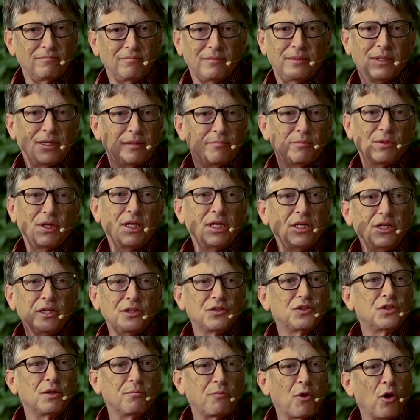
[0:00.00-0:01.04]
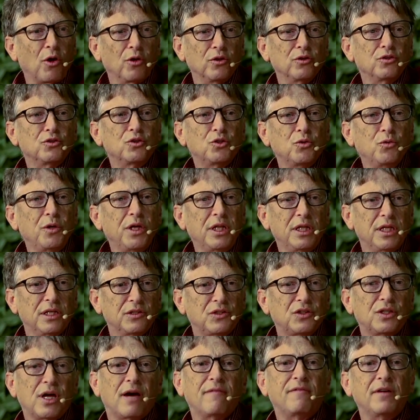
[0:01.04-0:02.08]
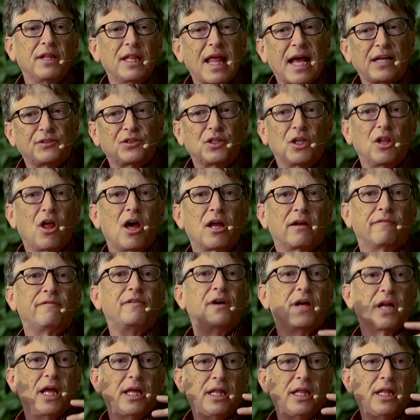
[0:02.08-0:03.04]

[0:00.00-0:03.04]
and Melinda's the partner doing this stuff, and that's a lot of fun.